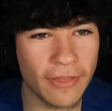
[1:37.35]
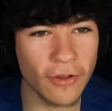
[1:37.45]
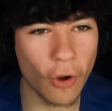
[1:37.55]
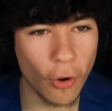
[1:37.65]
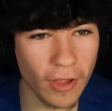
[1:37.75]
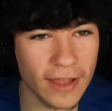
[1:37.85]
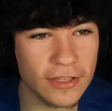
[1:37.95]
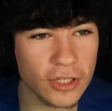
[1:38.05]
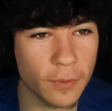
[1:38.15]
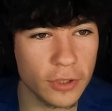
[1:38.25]
the goal is
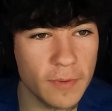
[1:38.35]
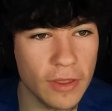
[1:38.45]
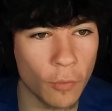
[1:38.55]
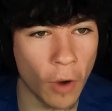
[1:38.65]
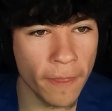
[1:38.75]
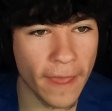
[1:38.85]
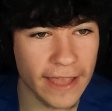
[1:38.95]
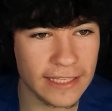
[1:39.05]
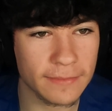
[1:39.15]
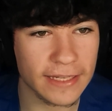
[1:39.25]
you're supposed to be the one that
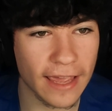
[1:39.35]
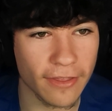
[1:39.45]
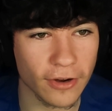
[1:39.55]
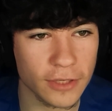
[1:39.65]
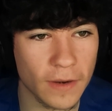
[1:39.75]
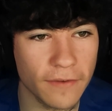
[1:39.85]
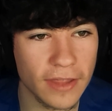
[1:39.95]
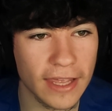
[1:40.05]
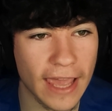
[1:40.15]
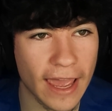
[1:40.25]
hits them together because whenever
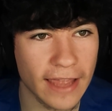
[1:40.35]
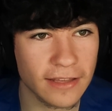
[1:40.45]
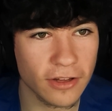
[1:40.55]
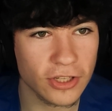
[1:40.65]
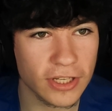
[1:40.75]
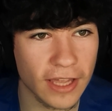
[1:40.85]
they get touched